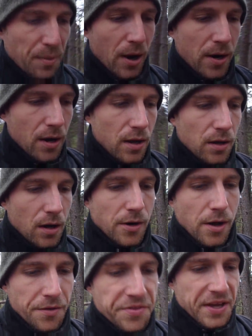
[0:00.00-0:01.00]
But
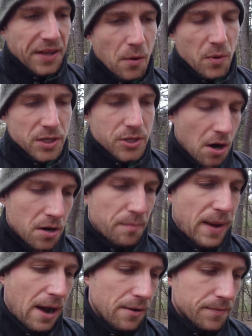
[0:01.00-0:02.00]
another thing I want to talk
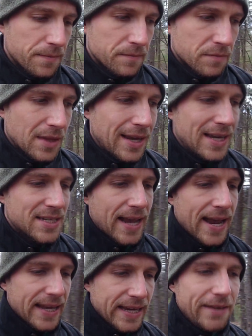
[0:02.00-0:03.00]
about is
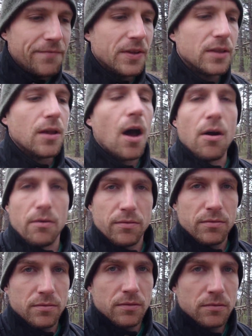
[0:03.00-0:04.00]
that even though
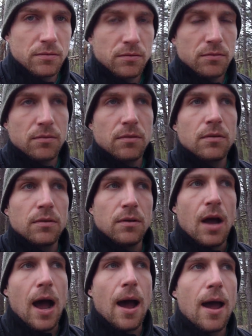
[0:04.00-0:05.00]

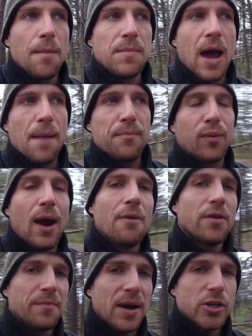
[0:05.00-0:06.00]
I'm not
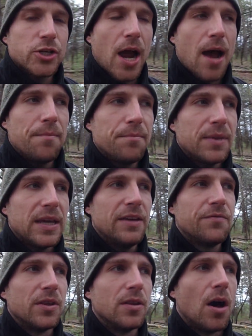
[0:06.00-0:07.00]
proud of my job,
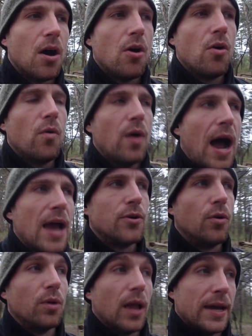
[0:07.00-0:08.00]
even though I
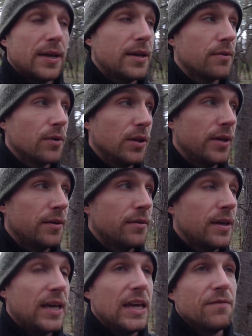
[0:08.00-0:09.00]
don't like it really,
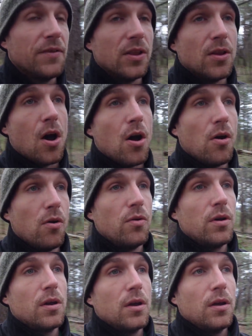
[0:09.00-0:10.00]
even
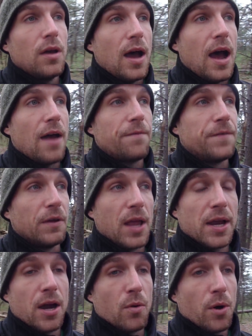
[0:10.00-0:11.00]
though I feel
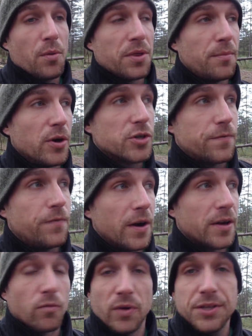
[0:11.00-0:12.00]
like I work with a bunch of
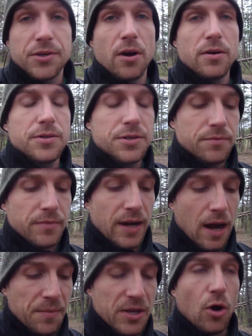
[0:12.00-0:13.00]
fucking retards
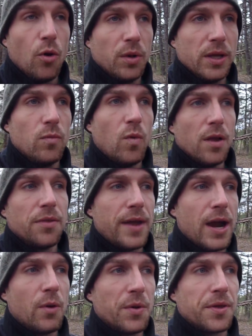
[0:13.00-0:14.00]
and I'm the only one
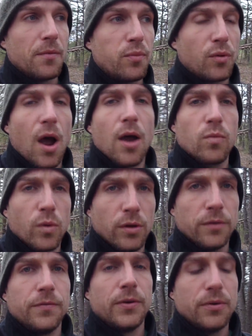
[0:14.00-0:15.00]
there with a broad
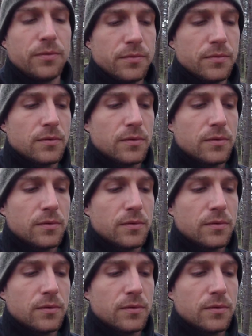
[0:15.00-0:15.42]
worldview,